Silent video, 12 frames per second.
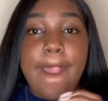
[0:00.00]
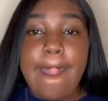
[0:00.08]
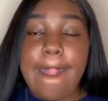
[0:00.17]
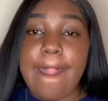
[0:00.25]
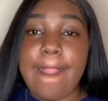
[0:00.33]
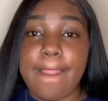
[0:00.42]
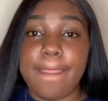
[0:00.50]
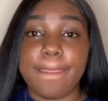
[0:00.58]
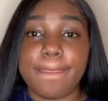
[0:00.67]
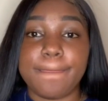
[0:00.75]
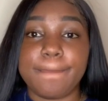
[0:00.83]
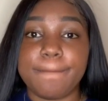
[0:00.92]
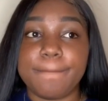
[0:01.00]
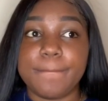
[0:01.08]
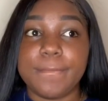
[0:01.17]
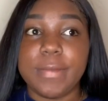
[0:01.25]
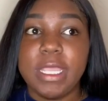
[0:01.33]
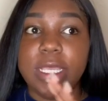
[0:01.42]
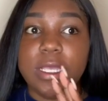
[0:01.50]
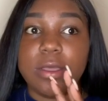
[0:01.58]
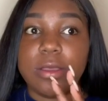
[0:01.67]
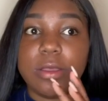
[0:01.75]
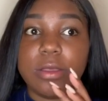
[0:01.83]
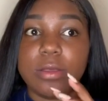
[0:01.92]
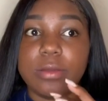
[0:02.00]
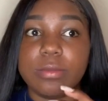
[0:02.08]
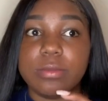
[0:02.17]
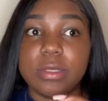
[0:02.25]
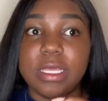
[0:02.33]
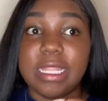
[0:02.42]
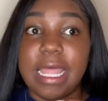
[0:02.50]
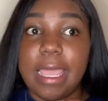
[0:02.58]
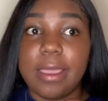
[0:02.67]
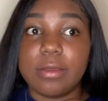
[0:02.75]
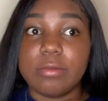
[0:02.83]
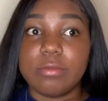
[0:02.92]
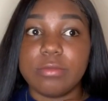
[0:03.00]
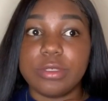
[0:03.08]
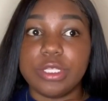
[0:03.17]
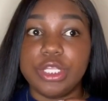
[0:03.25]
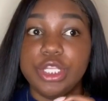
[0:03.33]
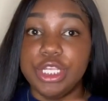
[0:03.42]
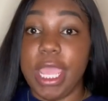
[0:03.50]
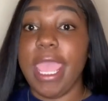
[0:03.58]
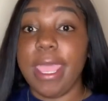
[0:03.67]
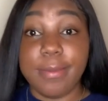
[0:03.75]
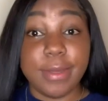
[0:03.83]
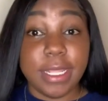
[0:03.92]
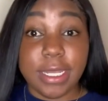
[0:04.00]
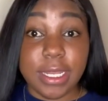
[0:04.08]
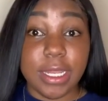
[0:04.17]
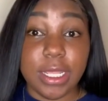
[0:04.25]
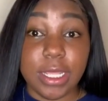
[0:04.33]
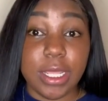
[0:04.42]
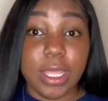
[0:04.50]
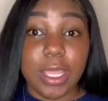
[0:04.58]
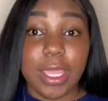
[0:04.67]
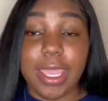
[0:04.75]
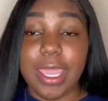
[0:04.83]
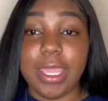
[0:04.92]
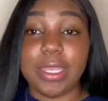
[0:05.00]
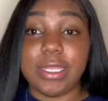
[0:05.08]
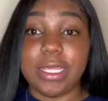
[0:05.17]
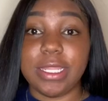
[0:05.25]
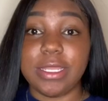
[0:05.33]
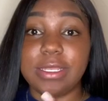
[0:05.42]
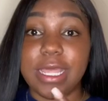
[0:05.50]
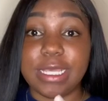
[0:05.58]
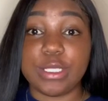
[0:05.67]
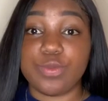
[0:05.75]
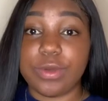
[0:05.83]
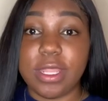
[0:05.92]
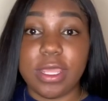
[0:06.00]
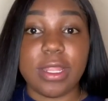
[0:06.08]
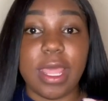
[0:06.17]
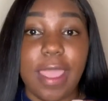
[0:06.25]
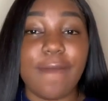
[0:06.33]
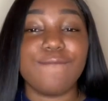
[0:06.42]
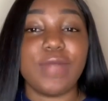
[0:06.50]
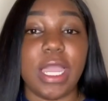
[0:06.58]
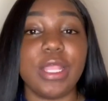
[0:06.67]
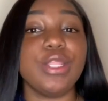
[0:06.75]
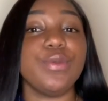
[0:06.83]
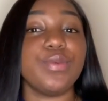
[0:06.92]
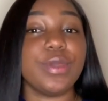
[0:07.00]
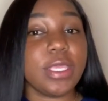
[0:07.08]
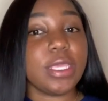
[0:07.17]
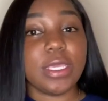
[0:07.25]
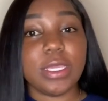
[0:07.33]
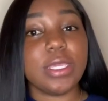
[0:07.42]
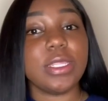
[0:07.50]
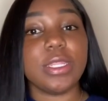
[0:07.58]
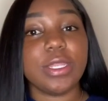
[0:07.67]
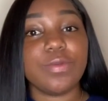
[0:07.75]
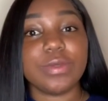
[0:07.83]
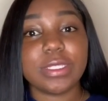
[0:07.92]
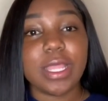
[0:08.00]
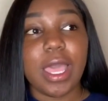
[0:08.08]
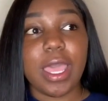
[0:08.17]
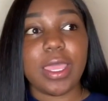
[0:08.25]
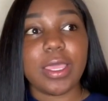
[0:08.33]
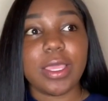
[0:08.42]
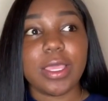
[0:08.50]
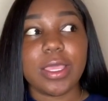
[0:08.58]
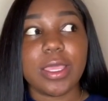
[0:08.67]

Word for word: and he um he like jammed it in. And then that's when it like finally went in and it was like,